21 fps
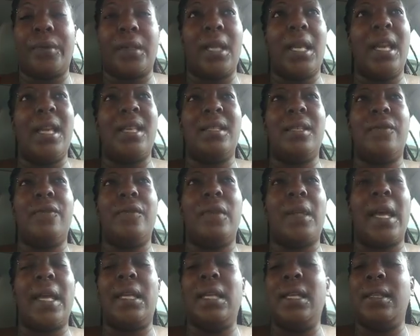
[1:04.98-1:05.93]
as if
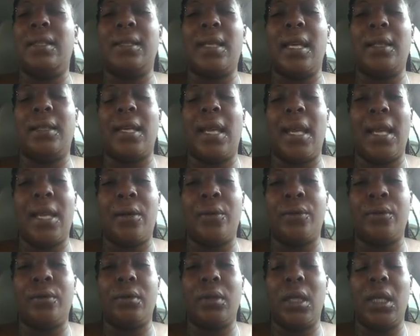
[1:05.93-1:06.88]
like he sat
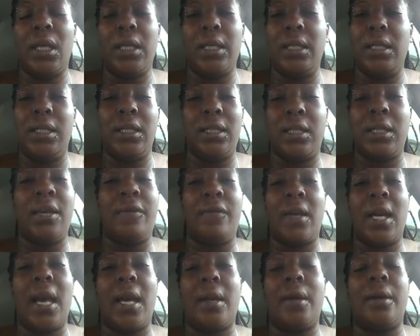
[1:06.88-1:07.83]
down and he just never
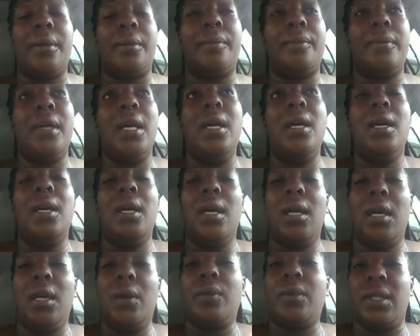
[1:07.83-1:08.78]
got up.
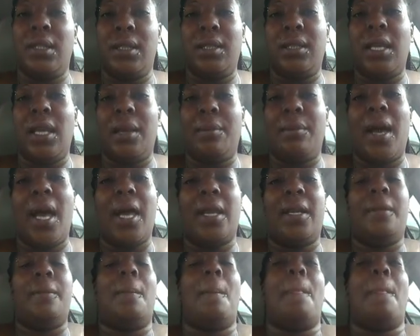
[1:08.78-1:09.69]
It was his dead body.